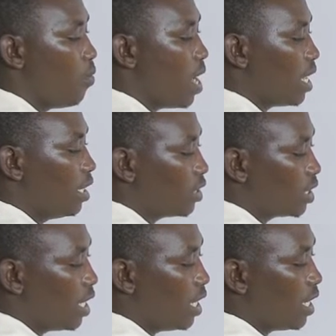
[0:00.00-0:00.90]
We are
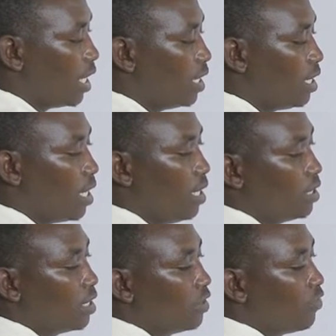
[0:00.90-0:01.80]
interested in getting the
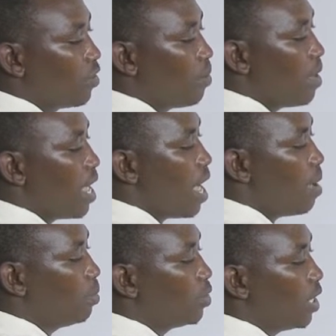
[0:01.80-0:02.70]
distance from here
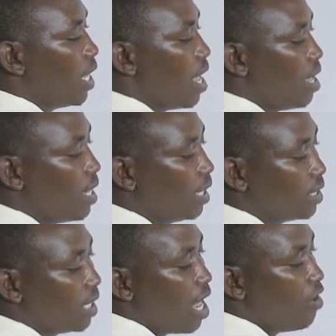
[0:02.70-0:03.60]
up to here,
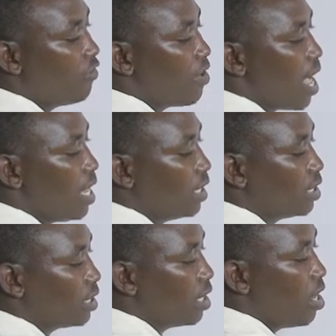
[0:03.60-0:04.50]
that is how far
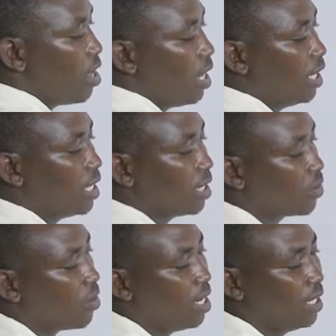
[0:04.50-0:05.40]
east. Let
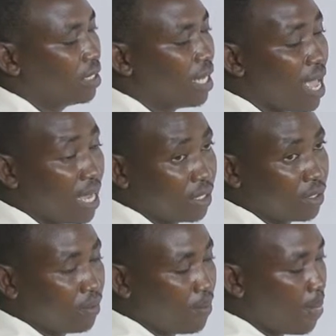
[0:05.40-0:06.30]
us call it
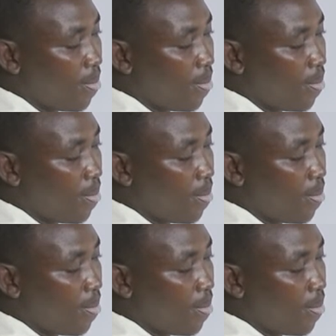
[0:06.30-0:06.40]
x.